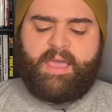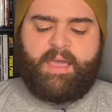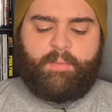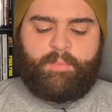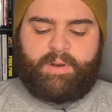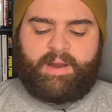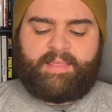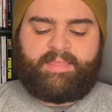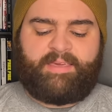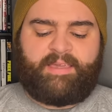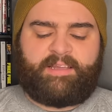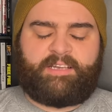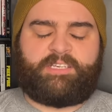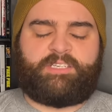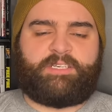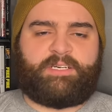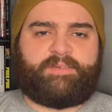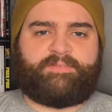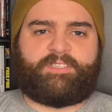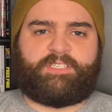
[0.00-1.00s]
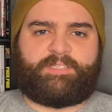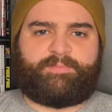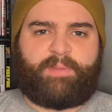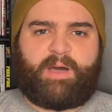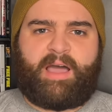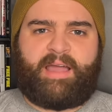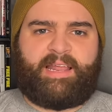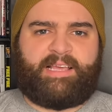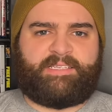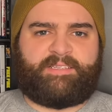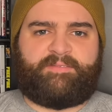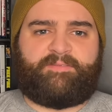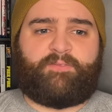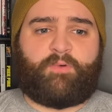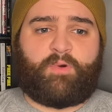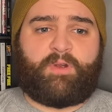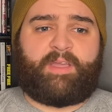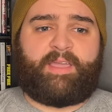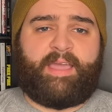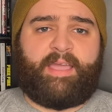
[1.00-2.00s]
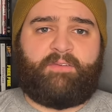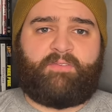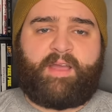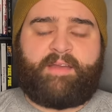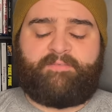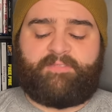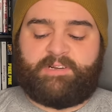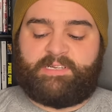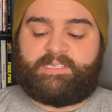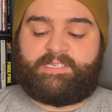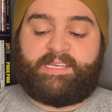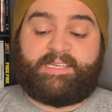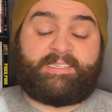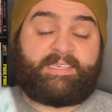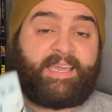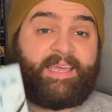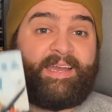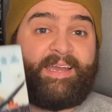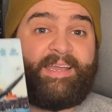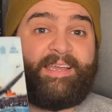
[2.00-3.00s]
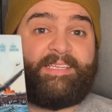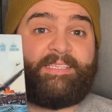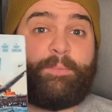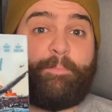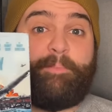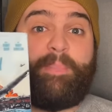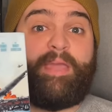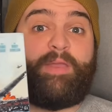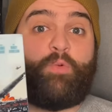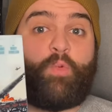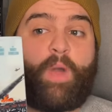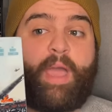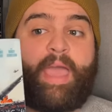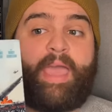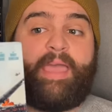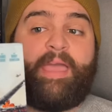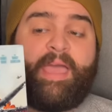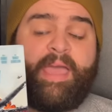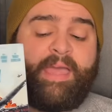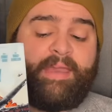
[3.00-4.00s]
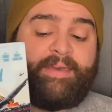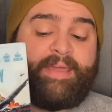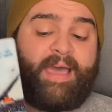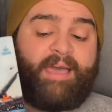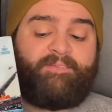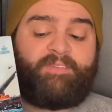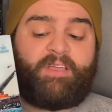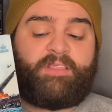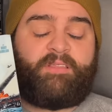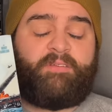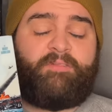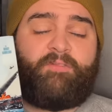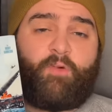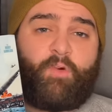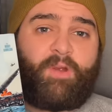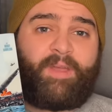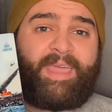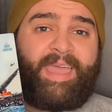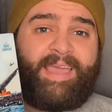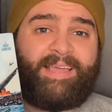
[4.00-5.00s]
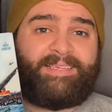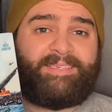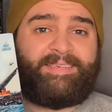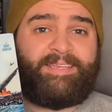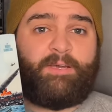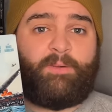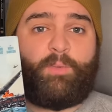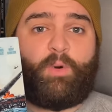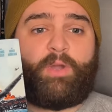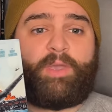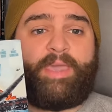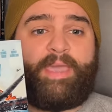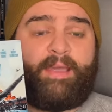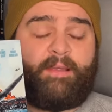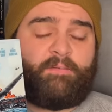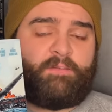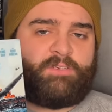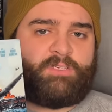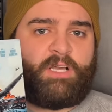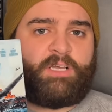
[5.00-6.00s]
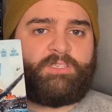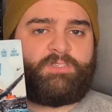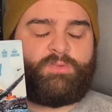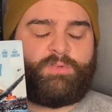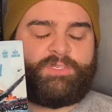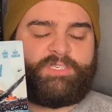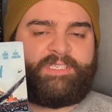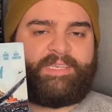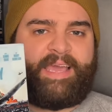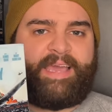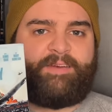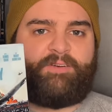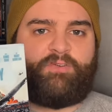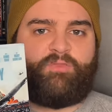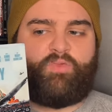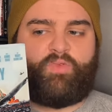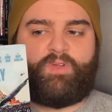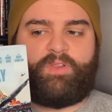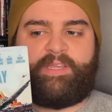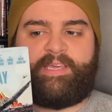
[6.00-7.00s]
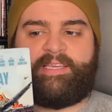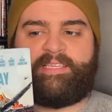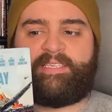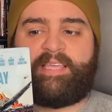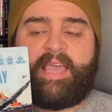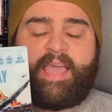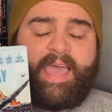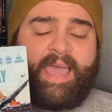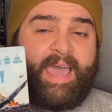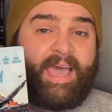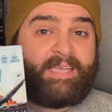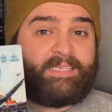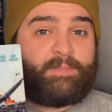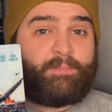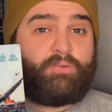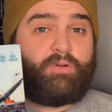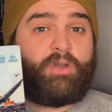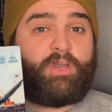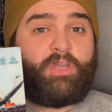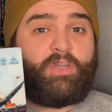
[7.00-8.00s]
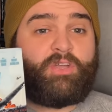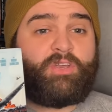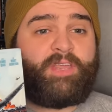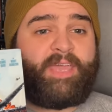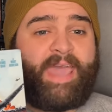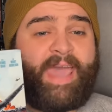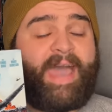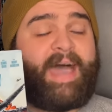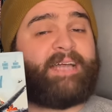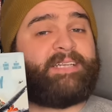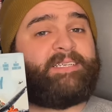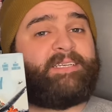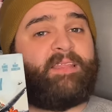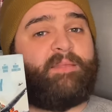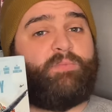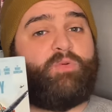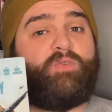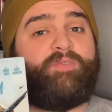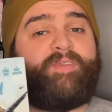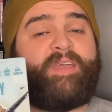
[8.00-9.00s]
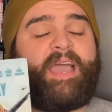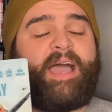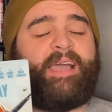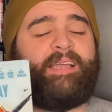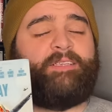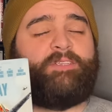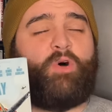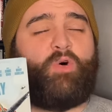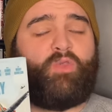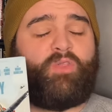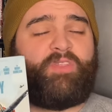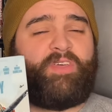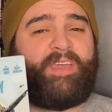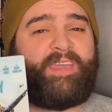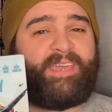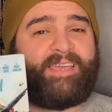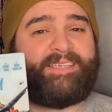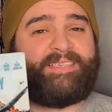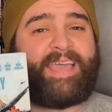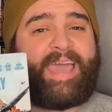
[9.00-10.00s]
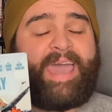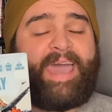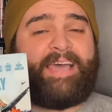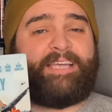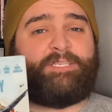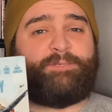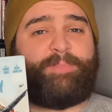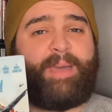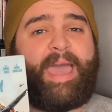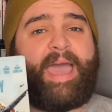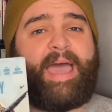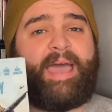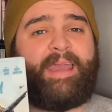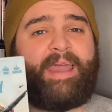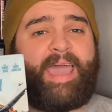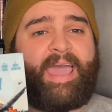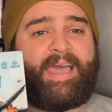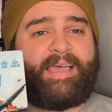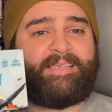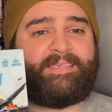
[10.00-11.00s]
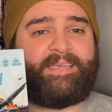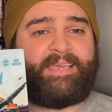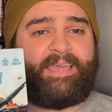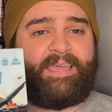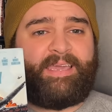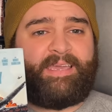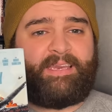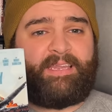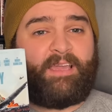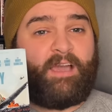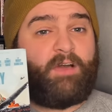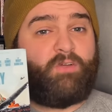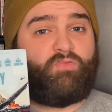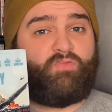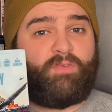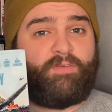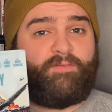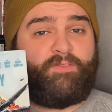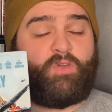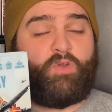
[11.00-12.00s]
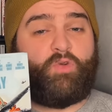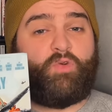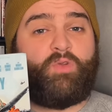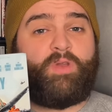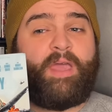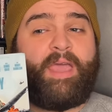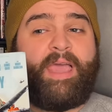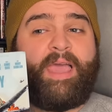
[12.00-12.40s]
but I think it deserves a spot as a 4K reference disc, and it is Midway. Now I've got the 4K steelbook here. There's also a standard release. Has a pretty good cast. The movie I don't think is as bad as it got reviewed.